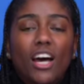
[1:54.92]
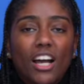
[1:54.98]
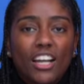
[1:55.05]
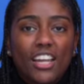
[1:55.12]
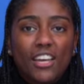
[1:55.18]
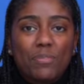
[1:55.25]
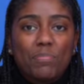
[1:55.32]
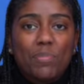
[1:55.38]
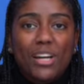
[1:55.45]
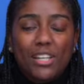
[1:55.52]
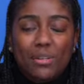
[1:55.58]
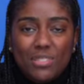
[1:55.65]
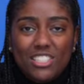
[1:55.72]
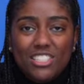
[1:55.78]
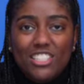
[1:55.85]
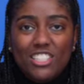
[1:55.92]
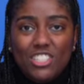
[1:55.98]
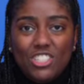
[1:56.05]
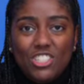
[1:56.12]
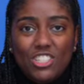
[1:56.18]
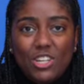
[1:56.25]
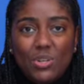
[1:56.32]
Again, my name is
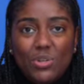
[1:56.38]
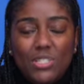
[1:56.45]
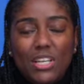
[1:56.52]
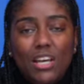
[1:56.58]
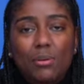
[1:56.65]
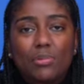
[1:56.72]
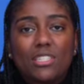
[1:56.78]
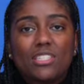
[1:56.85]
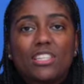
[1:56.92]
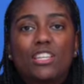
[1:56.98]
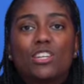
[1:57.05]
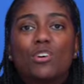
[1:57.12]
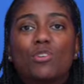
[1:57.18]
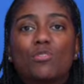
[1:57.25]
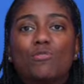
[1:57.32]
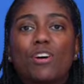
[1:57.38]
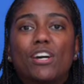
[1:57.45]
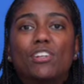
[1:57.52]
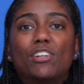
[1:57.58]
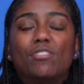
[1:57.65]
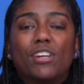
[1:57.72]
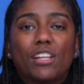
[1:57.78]
Latisha Jones. I'm the CEO and
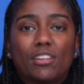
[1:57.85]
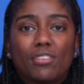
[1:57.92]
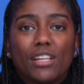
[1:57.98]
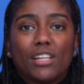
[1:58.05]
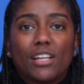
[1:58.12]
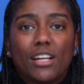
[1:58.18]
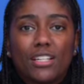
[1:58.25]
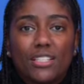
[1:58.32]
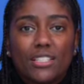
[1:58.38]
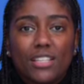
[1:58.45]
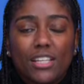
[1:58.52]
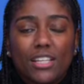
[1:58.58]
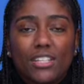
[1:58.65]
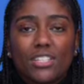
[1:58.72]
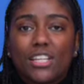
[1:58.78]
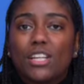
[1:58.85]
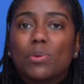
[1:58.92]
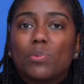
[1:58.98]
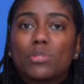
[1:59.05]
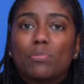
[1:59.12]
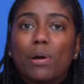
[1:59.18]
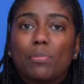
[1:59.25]
founder of Elevated Concierge, and it
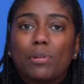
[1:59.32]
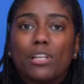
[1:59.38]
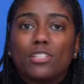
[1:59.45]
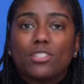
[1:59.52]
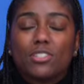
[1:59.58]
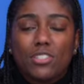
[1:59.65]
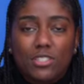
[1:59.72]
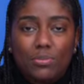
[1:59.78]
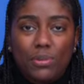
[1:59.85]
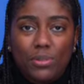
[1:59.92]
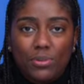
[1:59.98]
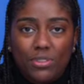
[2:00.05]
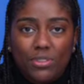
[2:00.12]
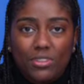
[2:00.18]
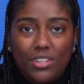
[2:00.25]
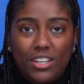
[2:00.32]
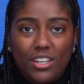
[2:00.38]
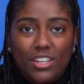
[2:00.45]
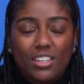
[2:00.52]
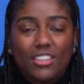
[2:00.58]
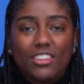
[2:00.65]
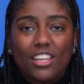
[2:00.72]
was my pleasure to speak with you today.
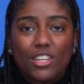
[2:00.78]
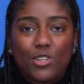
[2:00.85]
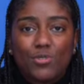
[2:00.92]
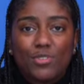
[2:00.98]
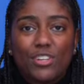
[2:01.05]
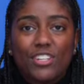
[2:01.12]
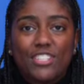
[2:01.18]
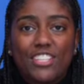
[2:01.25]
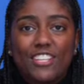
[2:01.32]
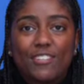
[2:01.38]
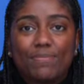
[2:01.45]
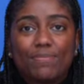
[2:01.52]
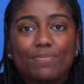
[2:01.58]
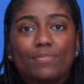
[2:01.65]
Thank you for your time.